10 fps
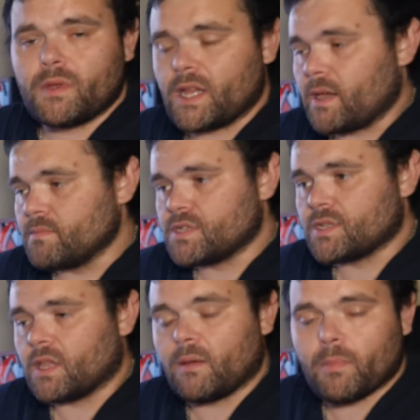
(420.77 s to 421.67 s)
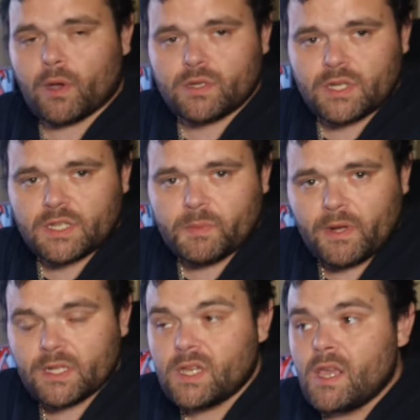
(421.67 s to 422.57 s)
when it comes to the unboxing
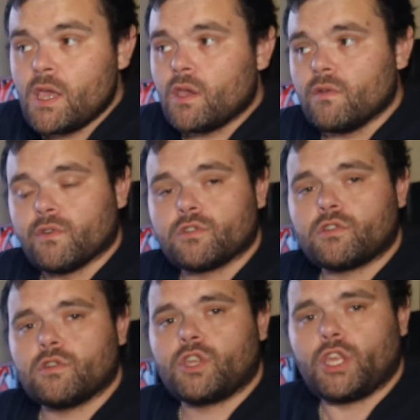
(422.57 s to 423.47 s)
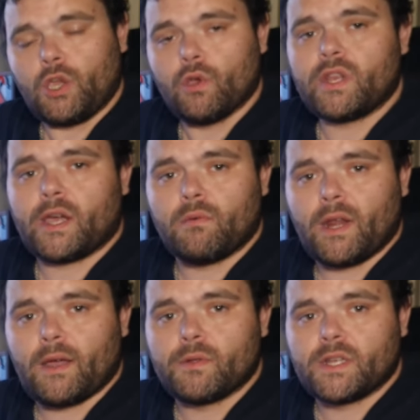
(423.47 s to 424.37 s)
experience. You've also heard how
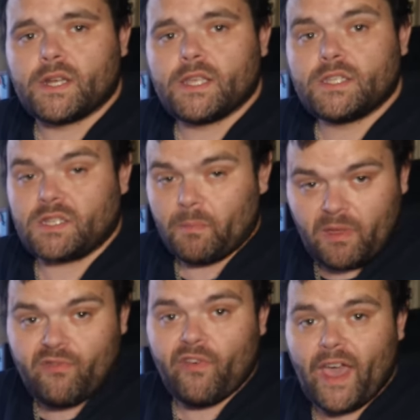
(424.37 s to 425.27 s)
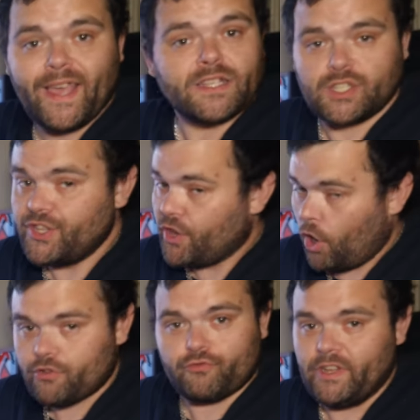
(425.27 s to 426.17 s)
loud it is. To be fair, it's
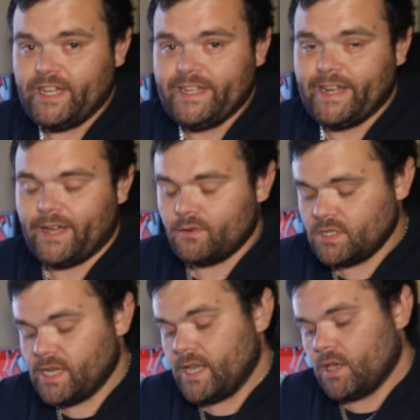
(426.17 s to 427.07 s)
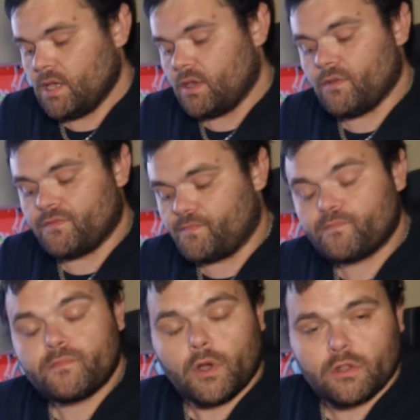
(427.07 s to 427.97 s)
not really loud. You've
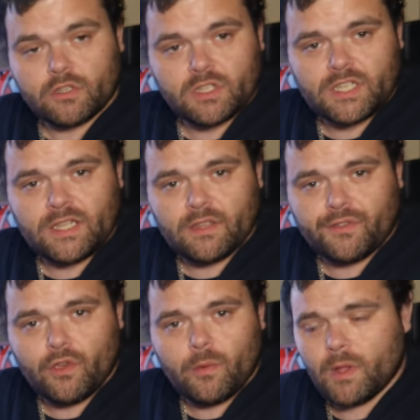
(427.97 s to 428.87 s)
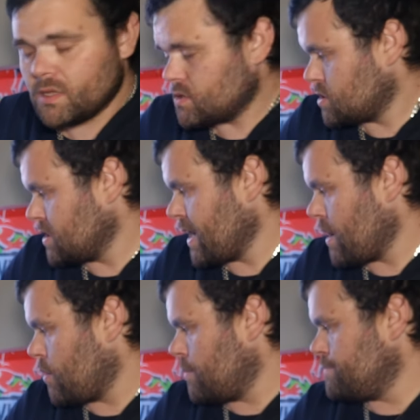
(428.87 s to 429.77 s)
also seen the thermals.
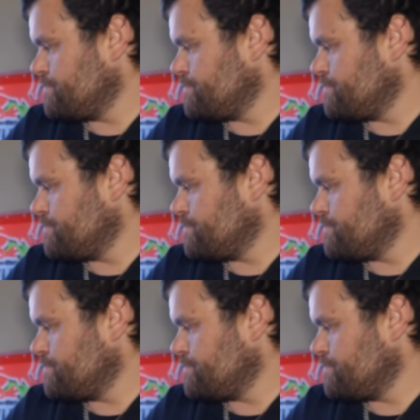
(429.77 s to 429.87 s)
Now,